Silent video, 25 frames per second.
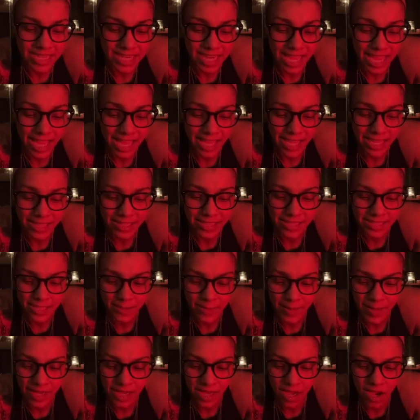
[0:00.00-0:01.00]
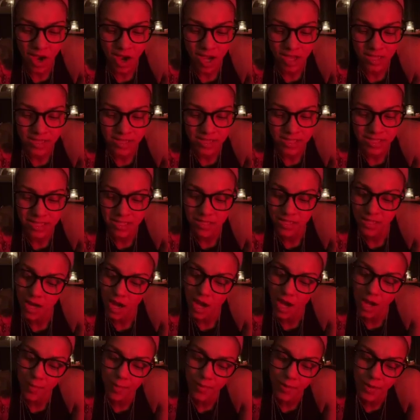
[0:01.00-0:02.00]
enhanced by constant
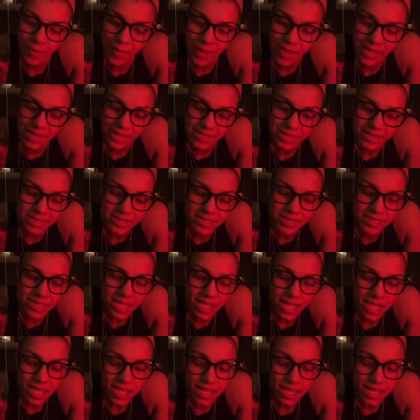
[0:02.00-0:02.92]
compromise,